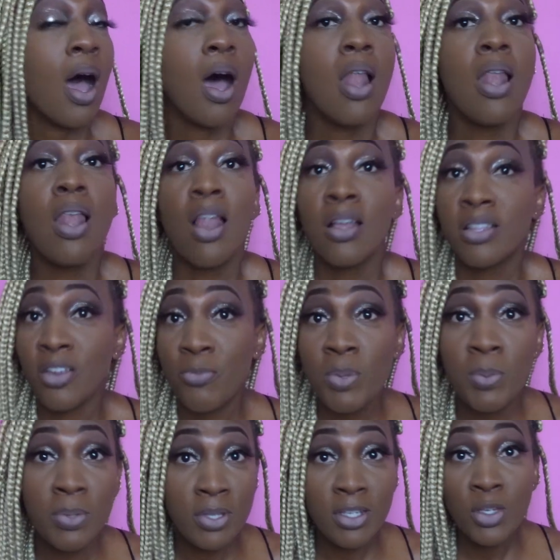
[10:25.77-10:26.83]
A lot of
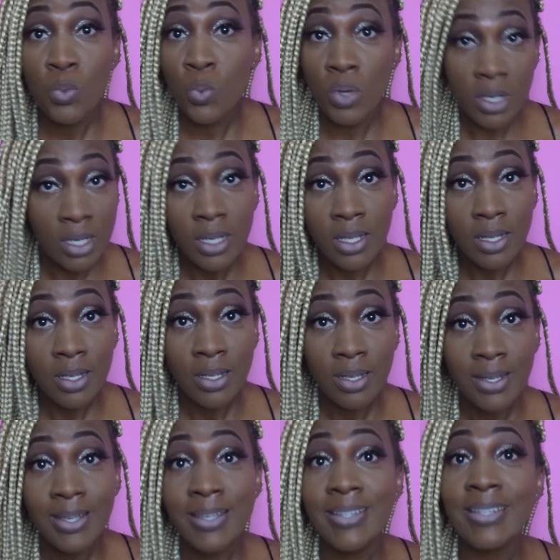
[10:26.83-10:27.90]
people in the world,
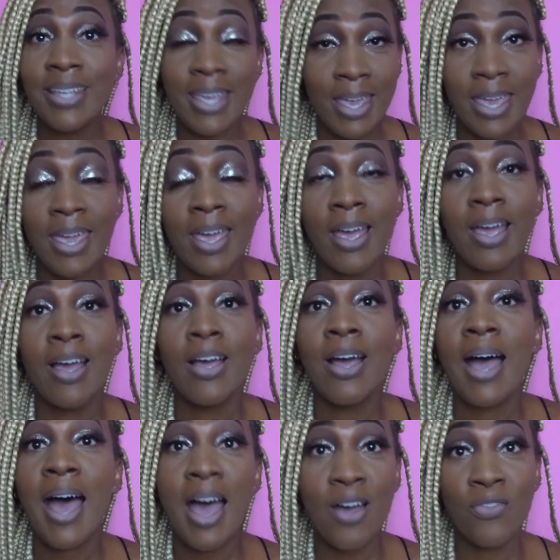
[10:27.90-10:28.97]
they
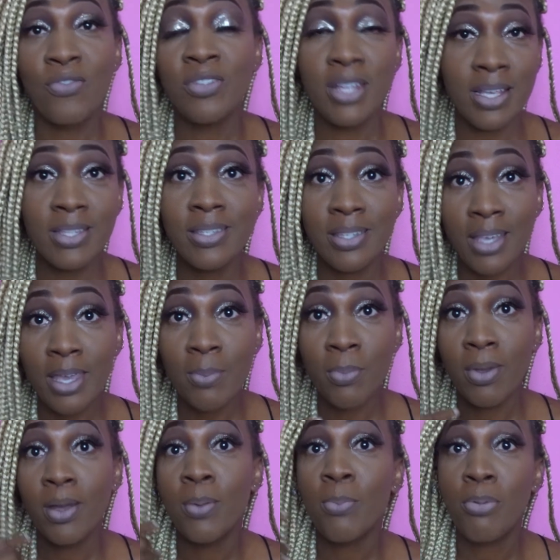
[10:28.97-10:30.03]
have the
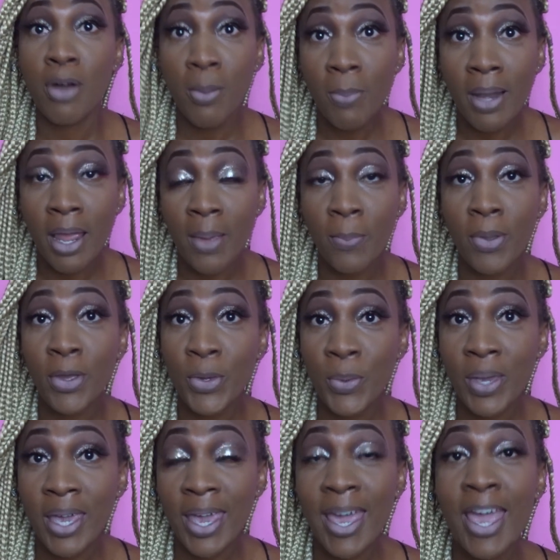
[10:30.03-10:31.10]
same problem,
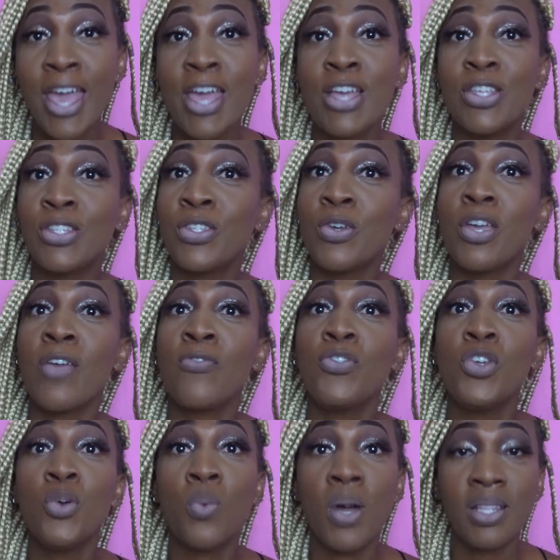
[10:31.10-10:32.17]
okay? So if
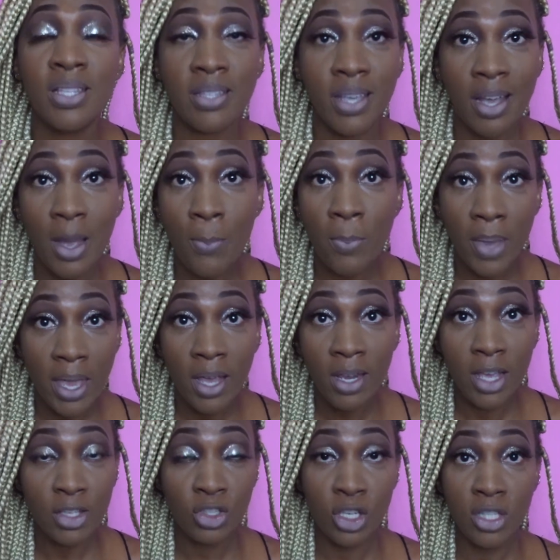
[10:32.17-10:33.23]
you want to take a pic,
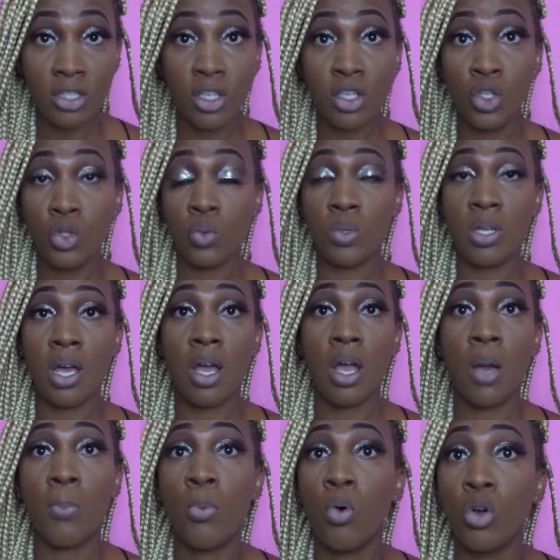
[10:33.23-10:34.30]
let's just say you're doing
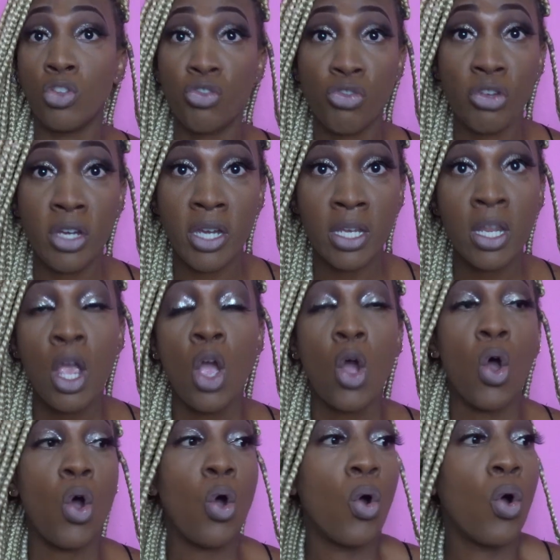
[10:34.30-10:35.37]
a portrait,
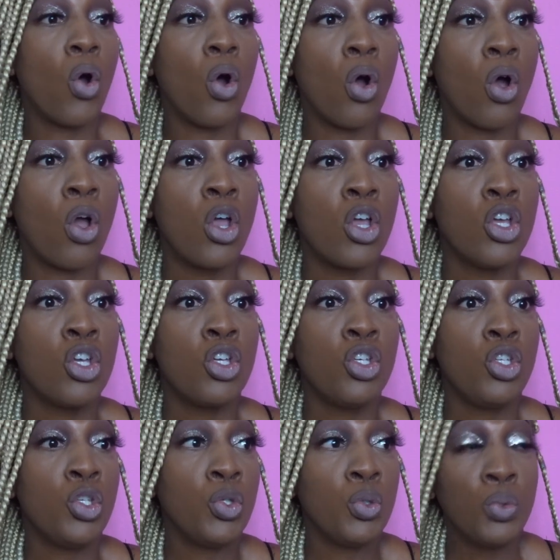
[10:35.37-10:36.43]
or
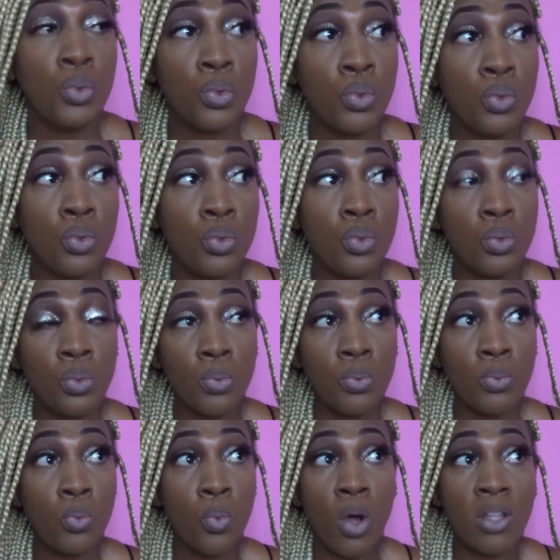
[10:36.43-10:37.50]

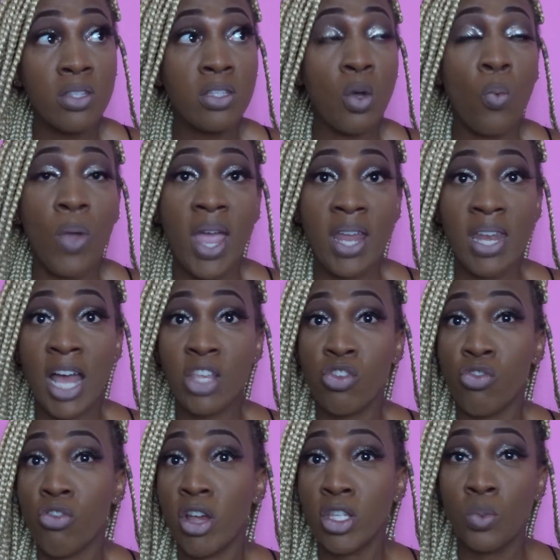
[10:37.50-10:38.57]
you want to wear that
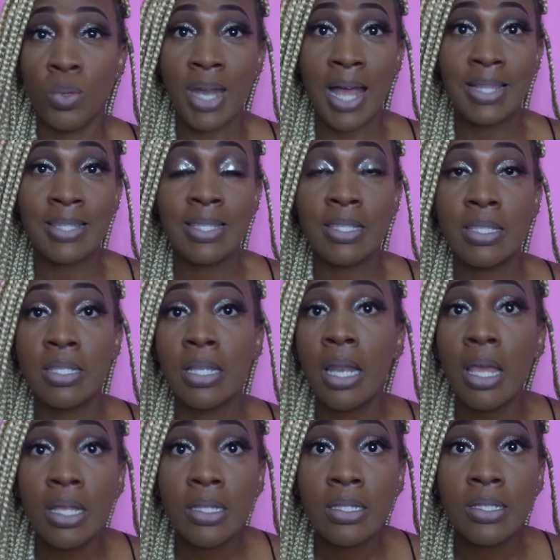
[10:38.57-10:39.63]
dress with that
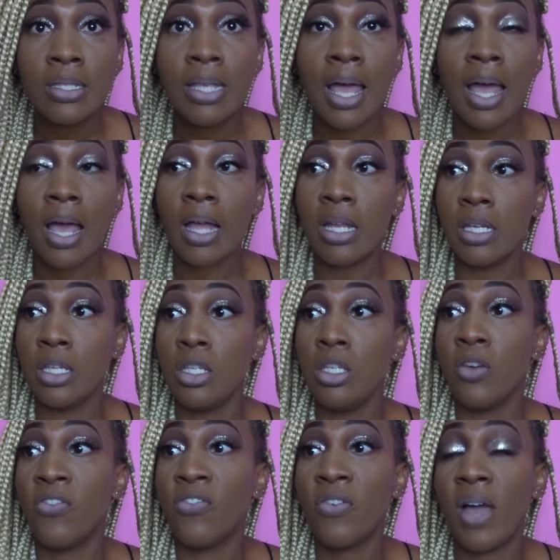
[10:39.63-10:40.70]
slit and
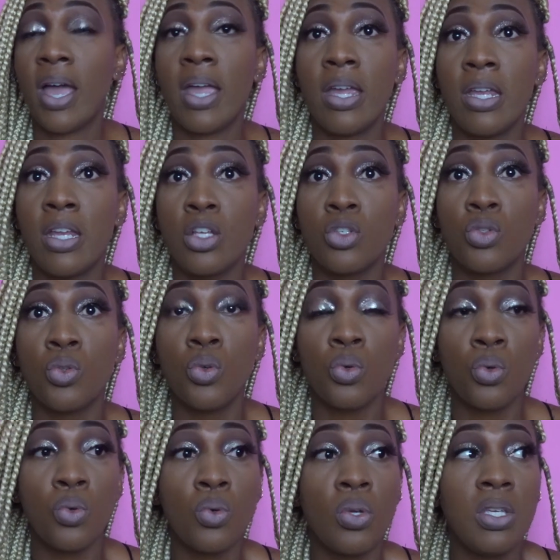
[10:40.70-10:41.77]
you're fine as
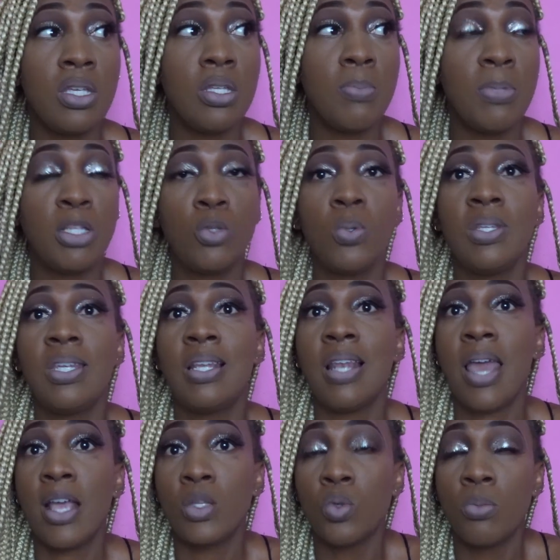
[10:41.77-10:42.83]
though between the
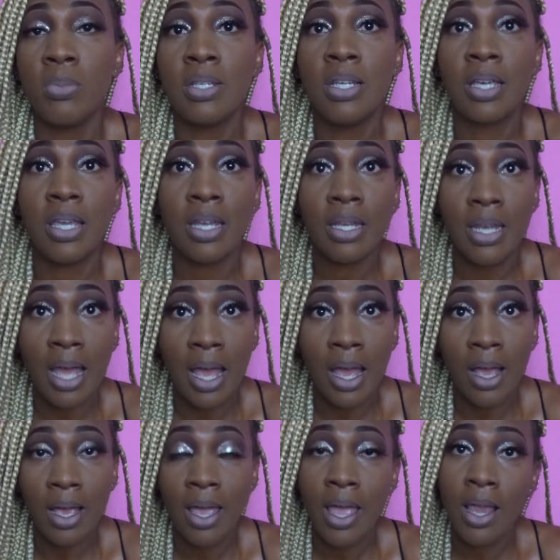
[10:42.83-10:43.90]
legs will be looking
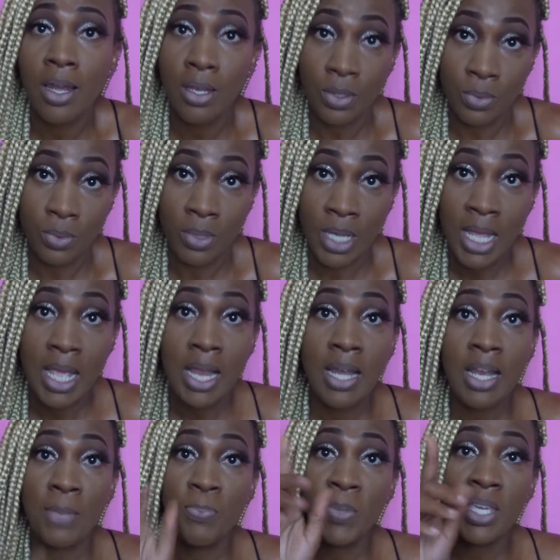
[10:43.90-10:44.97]
dark, hello,
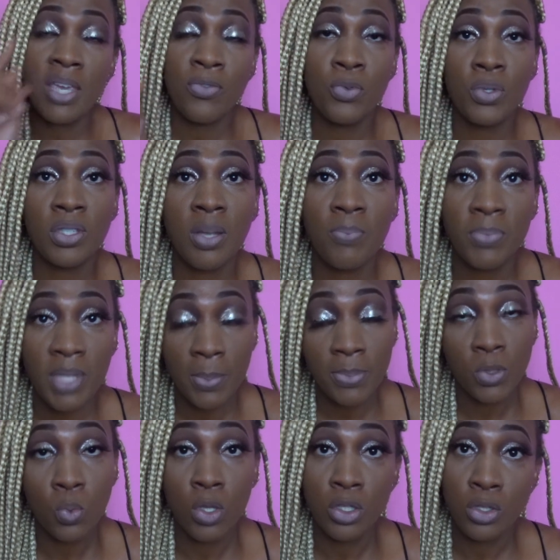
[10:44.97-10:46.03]
let me give you some
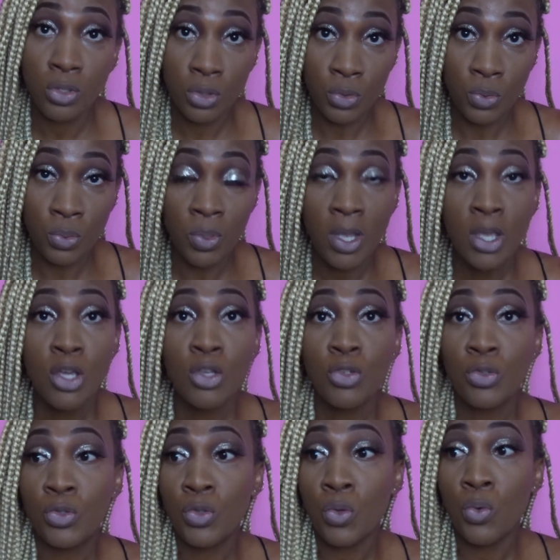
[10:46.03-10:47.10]
tips what to do.
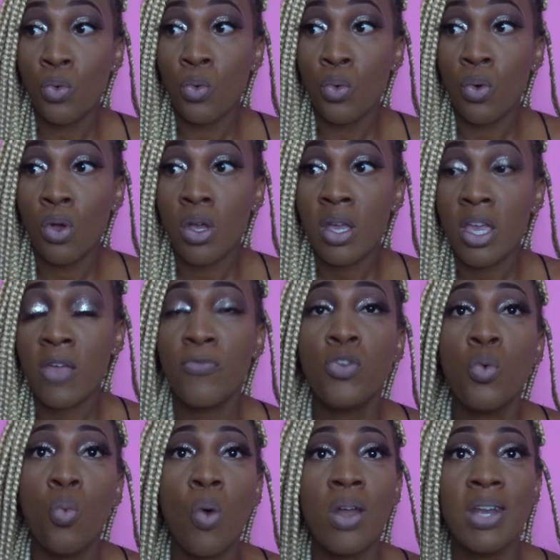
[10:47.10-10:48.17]
So if
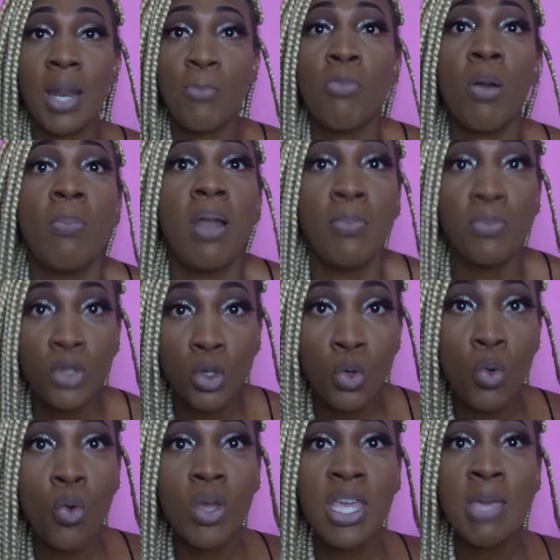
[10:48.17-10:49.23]
you want that problem to
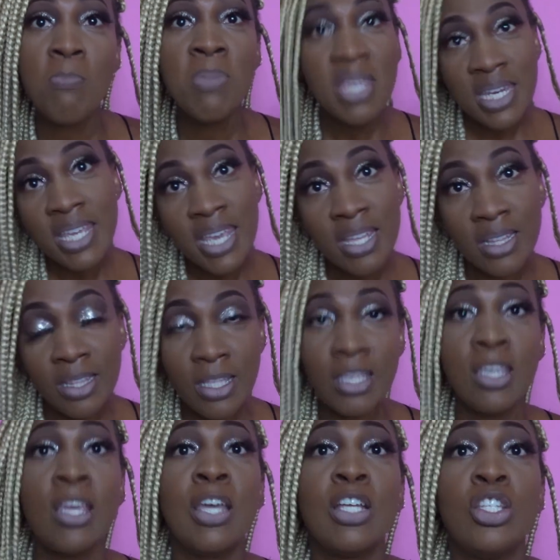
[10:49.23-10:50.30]
go
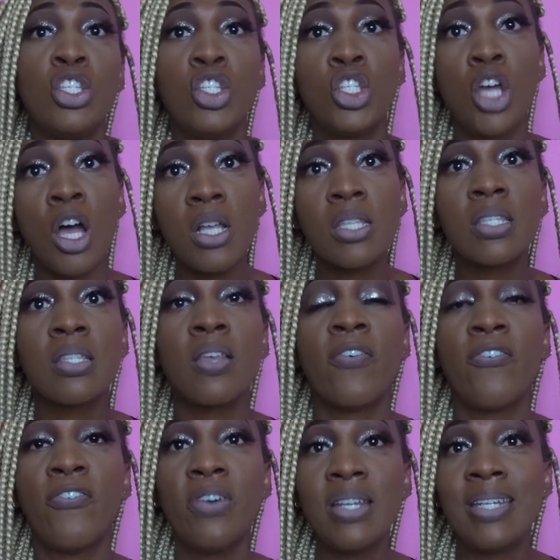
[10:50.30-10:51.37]
immediately, just
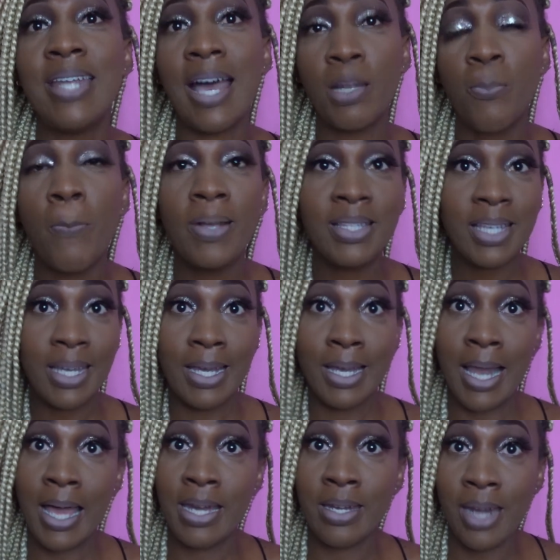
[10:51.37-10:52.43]
for that
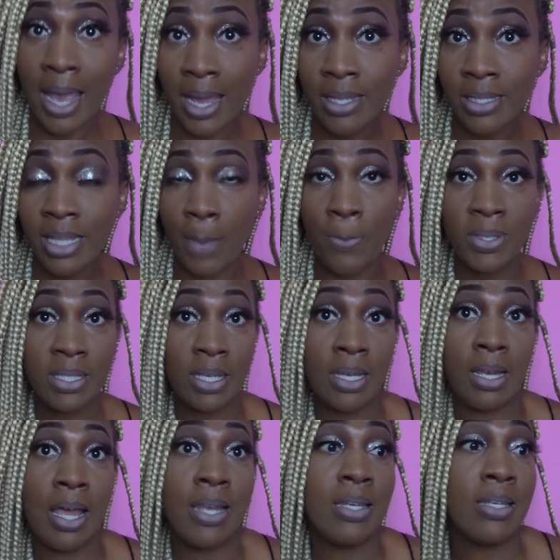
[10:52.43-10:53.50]
particular night, that
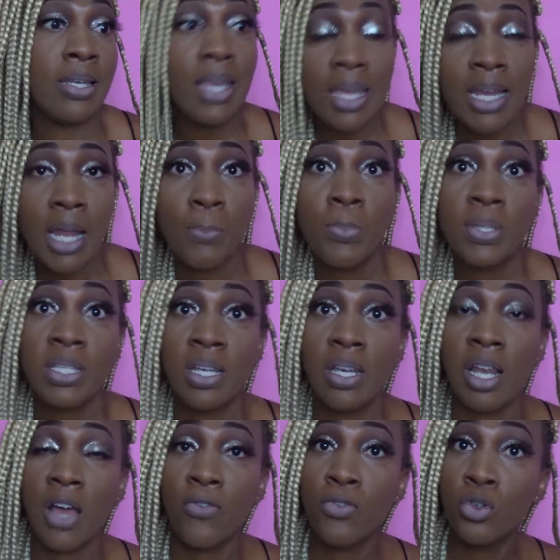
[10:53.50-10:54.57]
particular day, that
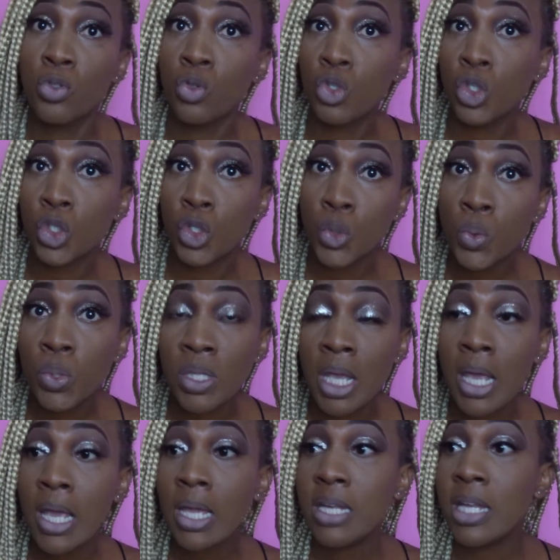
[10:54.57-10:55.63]
particular photo shoot,
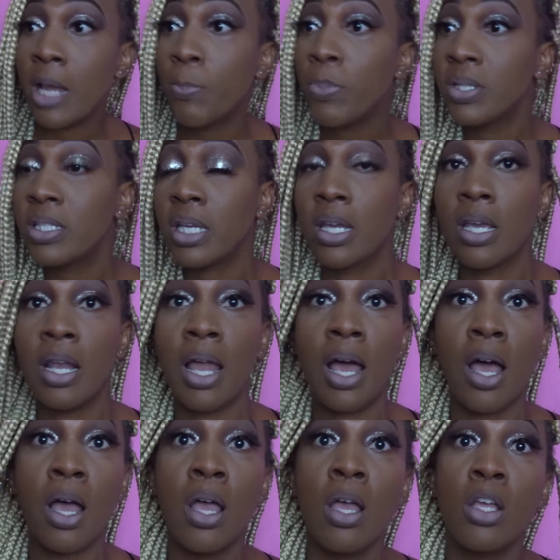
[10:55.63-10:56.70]
that
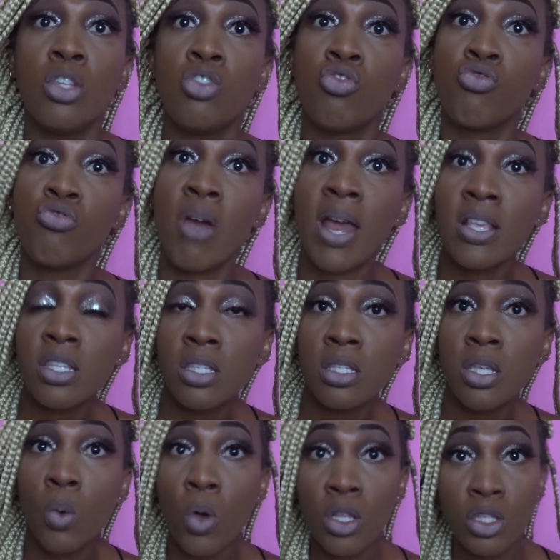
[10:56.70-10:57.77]
particular
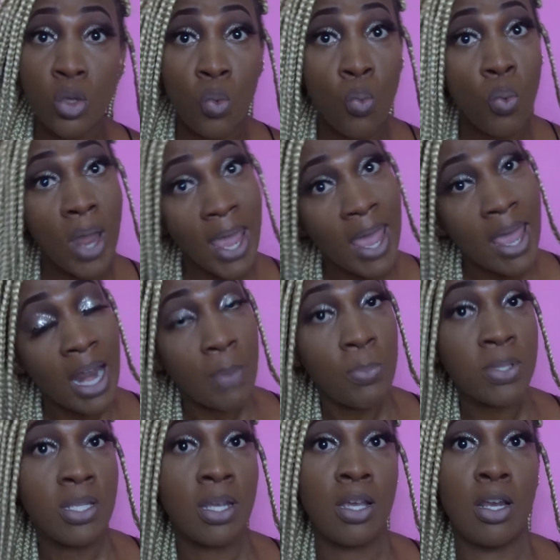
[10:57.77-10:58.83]
dress you want to wear, that
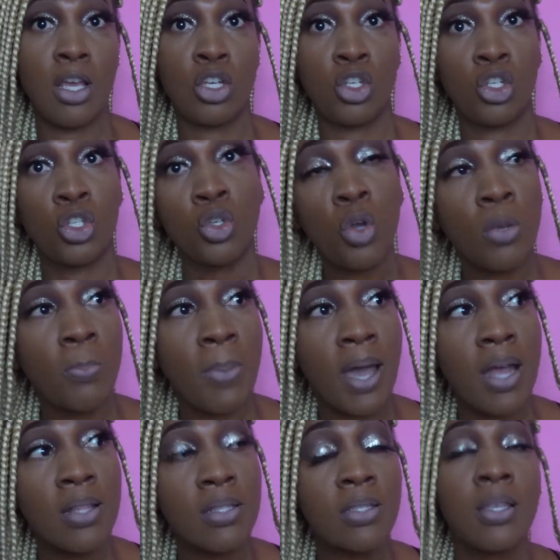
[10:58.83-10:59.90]
particular short
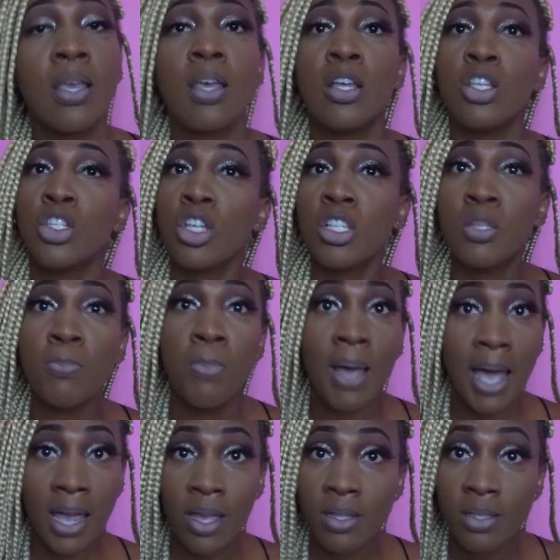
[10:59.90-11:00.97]
pants, just
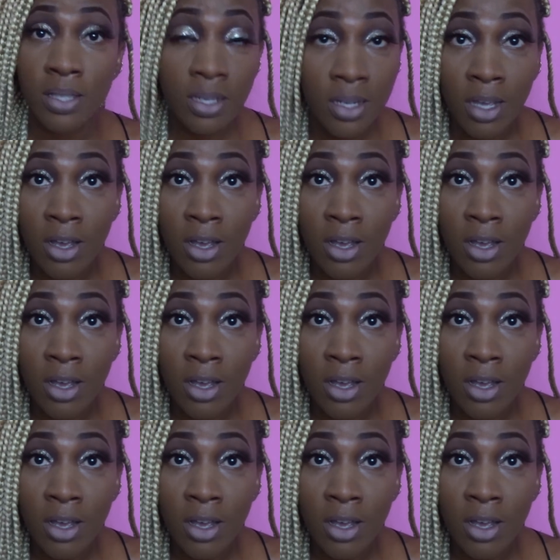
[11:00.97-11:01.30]
buy a tin